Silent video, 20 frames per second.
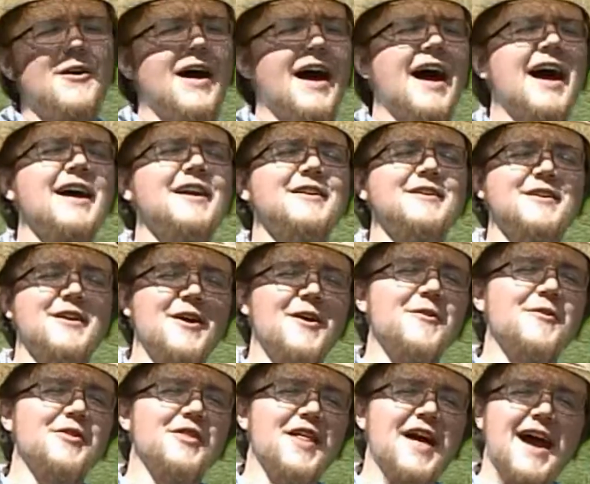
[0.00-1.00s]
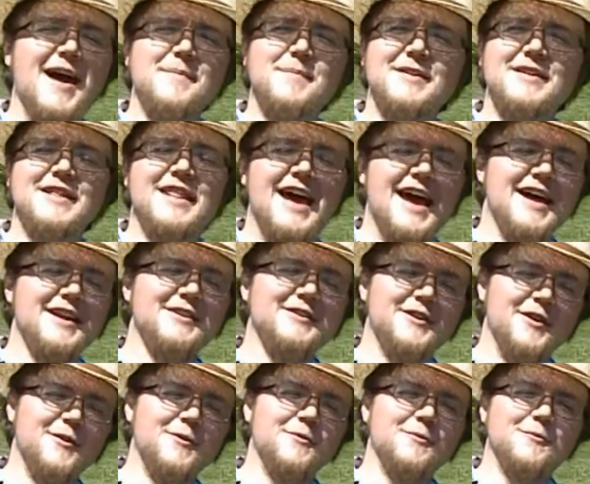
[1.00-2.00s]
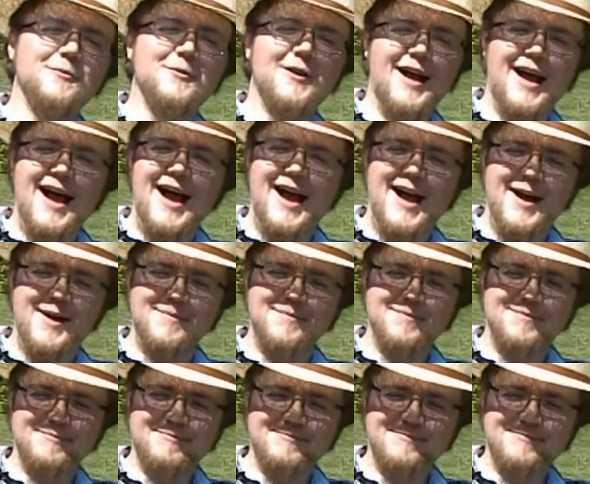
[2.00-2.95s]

I know that, but that don't rhyme.